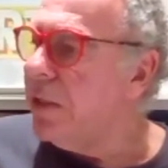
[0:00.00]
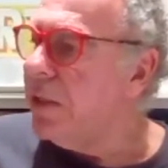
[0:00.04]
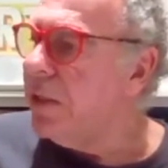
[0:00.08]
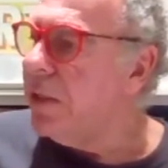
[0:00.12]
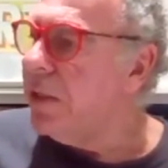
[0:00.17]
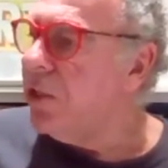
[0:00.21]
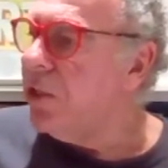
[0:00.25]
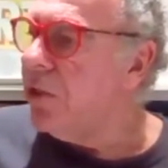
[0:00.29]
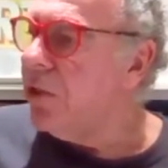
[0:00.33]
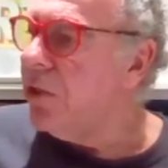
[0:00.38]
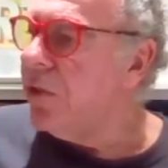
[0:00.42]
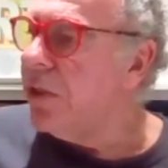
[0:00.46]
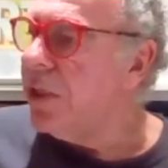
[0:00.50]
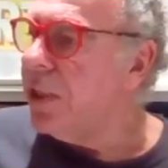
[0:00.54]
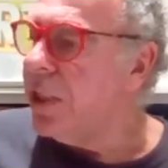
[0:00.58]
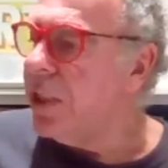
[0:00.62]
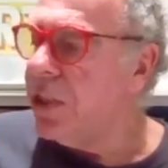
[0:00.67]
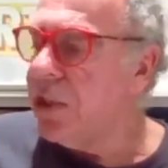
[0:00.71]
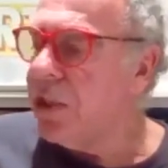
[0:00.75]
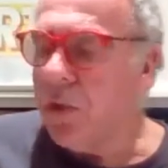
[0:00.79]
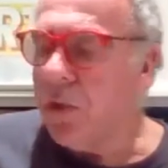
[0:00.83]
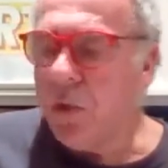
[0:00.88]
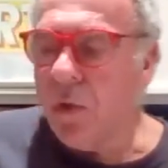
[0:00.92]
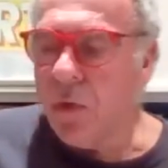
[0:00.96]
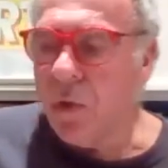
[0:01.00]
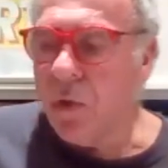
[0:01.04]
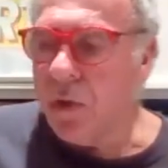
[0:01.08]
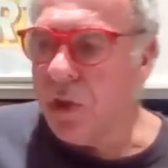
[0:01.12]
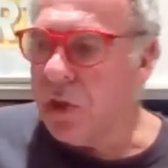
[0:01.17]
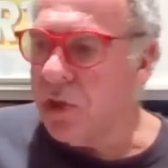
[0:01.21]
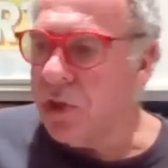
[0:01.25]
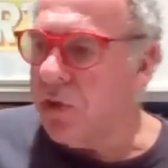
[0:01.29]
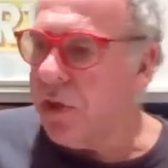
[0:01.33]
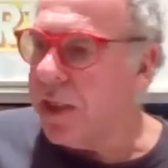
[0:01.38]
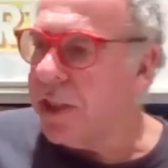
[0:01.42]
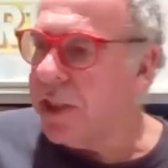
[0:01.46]
to resist all
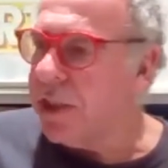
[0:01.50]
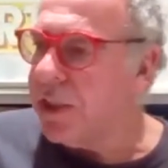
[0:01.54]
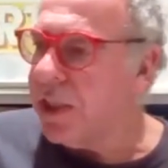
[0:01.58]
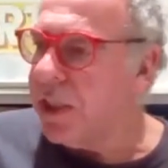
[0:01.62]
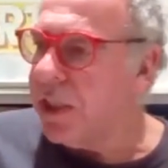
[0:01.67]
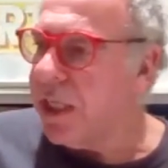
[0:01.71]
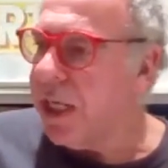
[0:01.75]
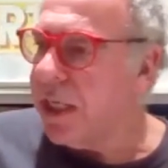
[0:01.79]
stress and